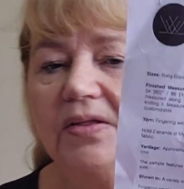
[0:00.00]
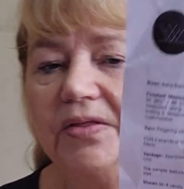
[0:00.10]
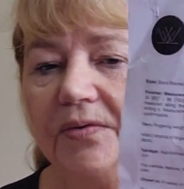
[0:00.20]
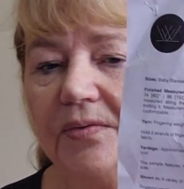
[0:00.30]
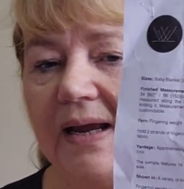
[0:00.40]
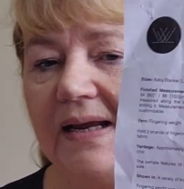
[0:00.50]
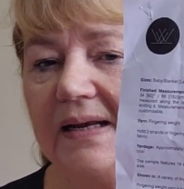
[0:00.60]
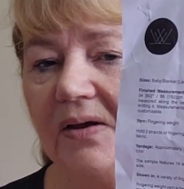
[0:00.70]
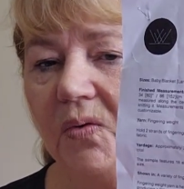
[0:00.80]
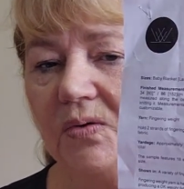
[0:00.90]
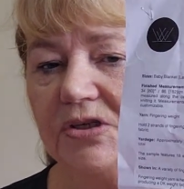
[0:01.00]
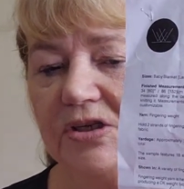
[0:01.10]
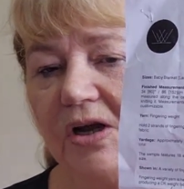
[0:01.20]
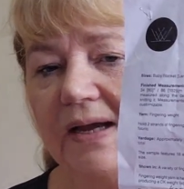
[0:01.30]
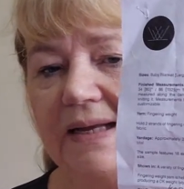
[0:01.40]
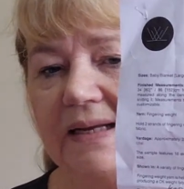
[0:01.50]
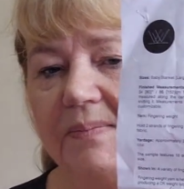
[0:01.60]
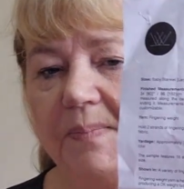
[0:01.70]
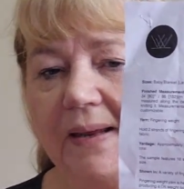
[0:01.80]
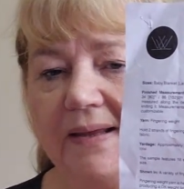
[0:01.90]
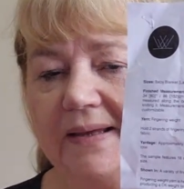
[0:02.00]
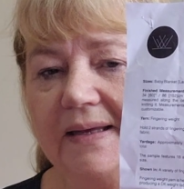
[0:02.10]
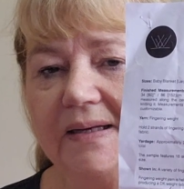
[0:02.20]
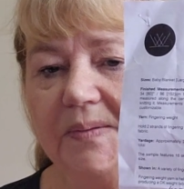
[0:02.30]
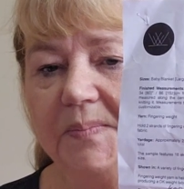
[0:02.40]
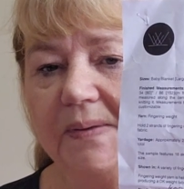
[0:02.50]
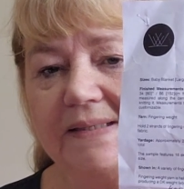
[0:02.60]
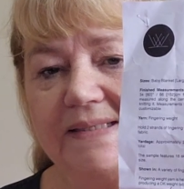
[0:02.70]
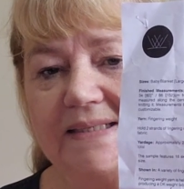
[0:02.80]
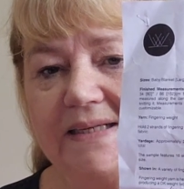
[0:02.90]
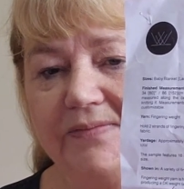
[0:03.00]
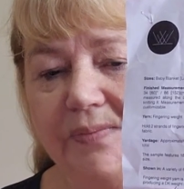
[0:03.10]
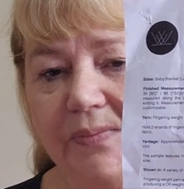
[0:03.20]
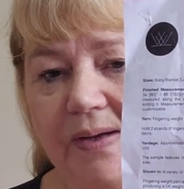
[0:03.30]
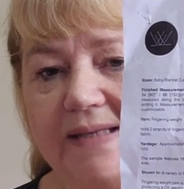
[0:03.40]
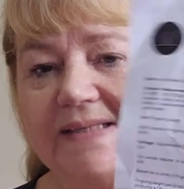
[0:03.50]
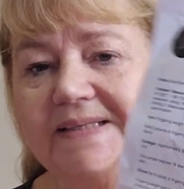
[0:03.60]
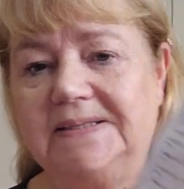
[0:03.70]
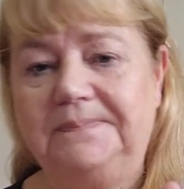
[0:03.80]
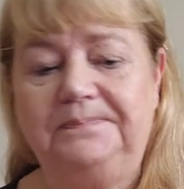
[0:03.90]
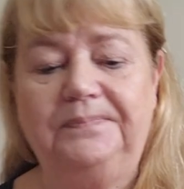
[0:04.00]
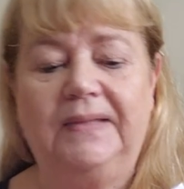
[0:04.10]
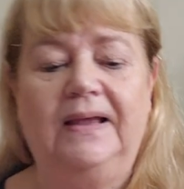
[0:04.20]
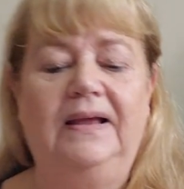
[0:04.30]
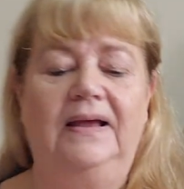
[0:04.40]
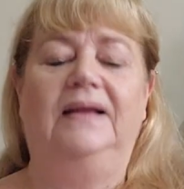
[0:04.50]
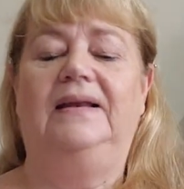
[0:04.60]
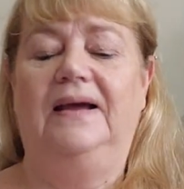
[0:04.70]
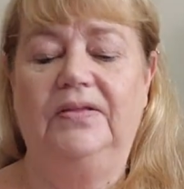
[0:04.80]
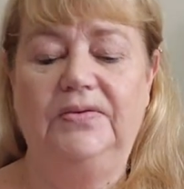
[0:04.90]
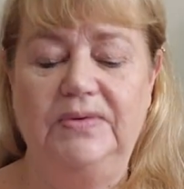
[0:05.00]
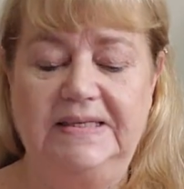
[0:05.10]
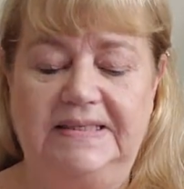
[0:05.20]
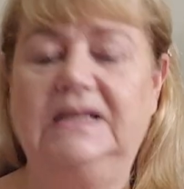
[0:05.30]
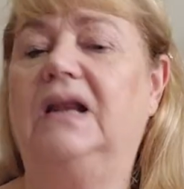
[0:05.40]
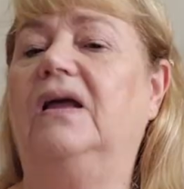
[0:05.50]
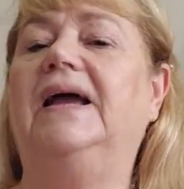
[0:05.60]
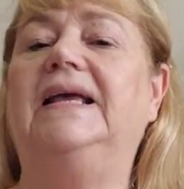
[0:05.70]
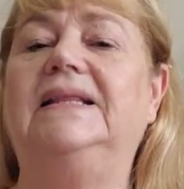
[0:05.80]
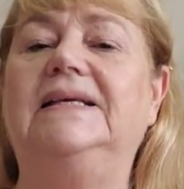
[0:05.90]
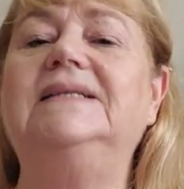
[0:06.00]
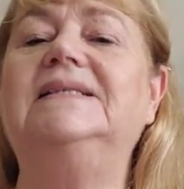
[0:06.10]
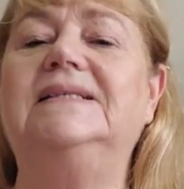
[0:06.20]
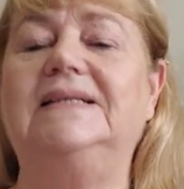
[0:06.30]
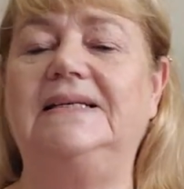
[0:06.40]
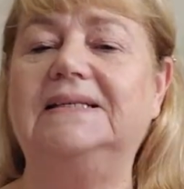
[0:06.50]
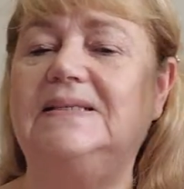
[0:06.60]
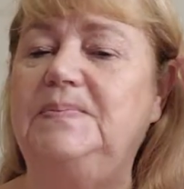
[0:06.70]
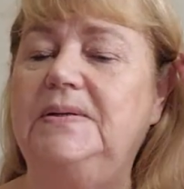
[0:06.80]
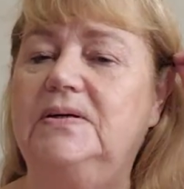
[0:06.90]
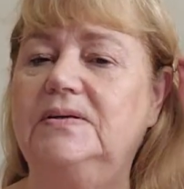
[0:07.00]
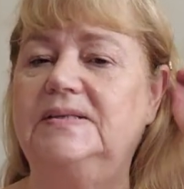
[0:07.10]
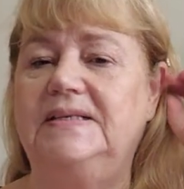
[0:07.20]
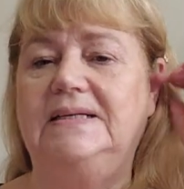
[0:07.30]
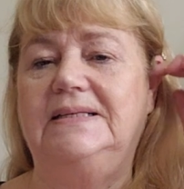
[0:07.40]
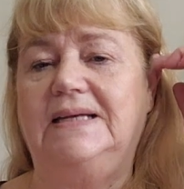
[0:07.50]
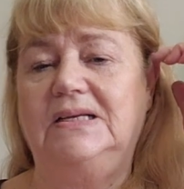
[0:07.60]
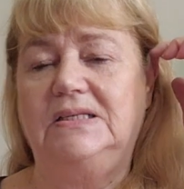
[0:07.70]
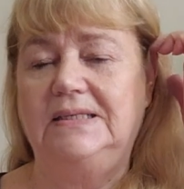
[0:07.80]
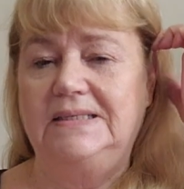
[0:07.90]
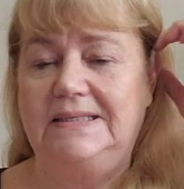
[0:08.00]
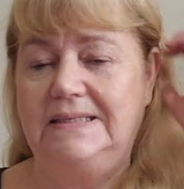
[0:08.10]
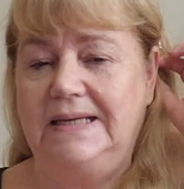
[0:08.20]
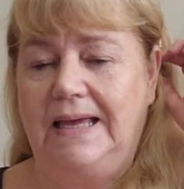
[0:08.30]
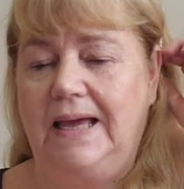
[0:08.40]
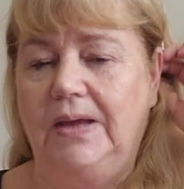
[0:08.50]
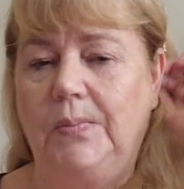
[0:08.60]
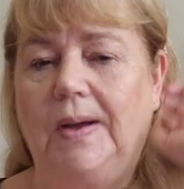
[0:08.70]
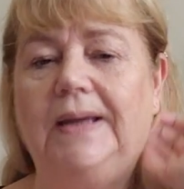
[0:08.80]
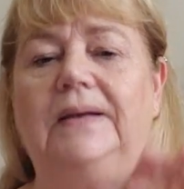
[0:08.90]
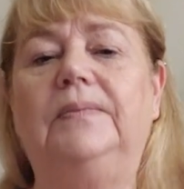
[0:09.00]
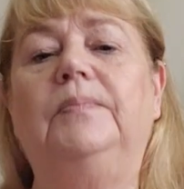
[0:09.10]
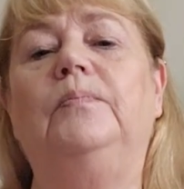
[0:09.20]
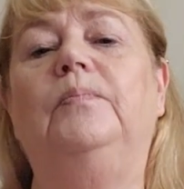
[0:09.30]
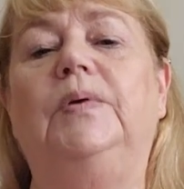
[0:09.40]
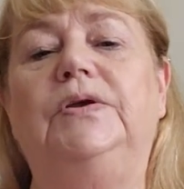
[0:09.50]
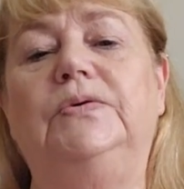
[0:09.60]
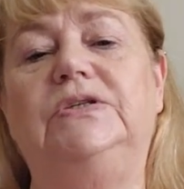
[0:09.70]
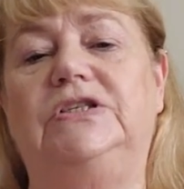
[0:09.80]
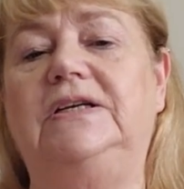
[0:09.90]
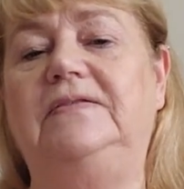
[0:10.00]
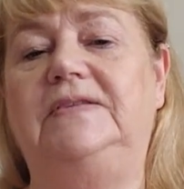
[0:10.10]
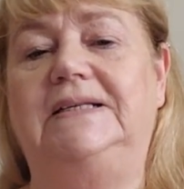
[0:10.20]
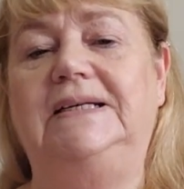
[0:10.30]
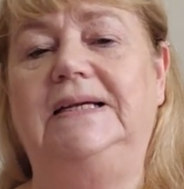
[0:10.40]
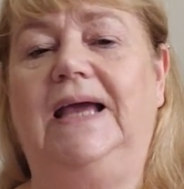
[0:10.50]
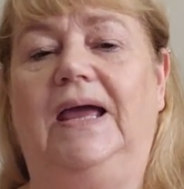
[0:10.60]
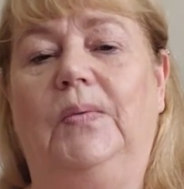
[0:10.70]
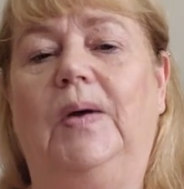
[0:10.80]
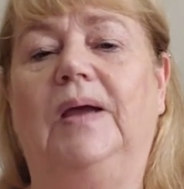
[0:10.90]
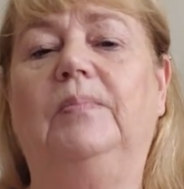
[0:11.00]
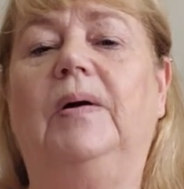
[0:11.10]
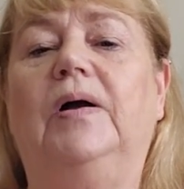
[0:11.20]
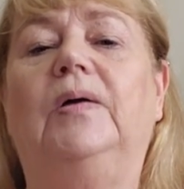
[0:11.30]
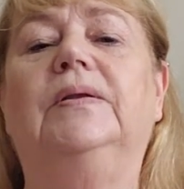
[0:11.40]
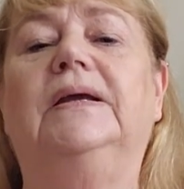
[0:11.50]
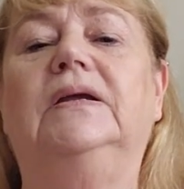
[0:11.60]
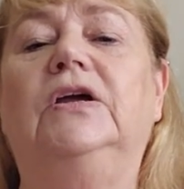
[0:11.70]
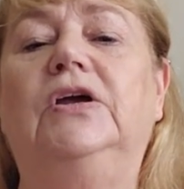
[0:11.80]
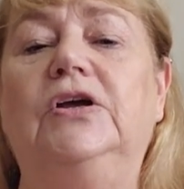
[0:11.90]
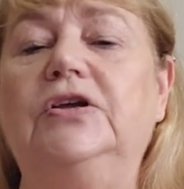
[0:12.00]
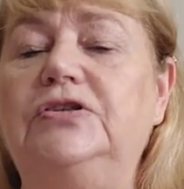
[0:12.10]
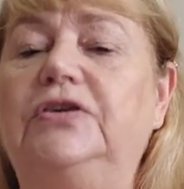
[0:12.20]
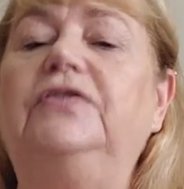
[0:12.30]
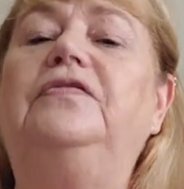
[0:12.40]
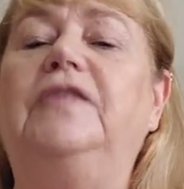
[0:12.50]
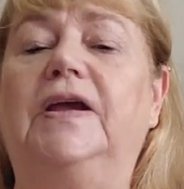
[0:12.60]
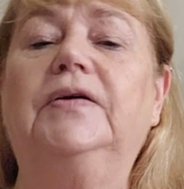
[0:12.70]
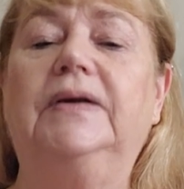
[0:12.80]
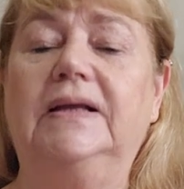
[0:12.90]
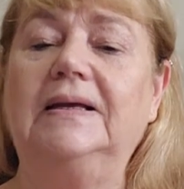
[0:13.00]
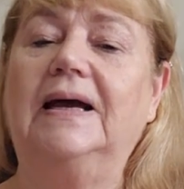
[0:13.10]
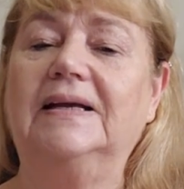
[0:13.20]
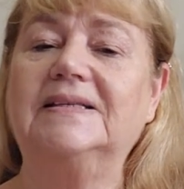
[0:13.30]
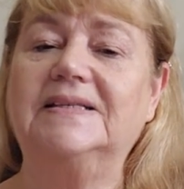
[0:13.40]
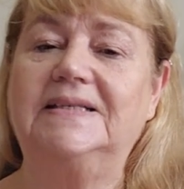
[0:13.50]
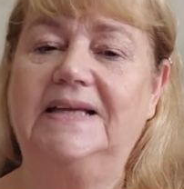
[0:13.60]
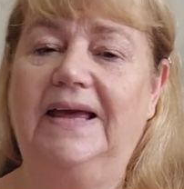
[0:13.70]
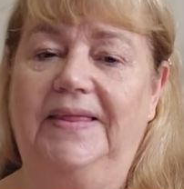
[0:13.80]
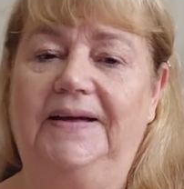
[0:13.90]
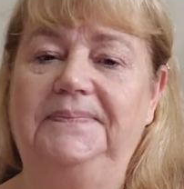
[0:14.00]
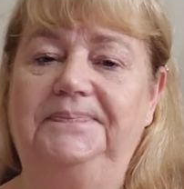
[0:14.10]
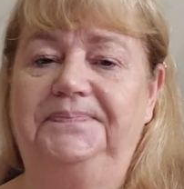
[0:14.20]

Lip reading: the Rain or Shine Blanket by Stephen West. Now, the reason I like this is because it's actually DK weight, but you achieve DK weight by holding two fingering yarns together.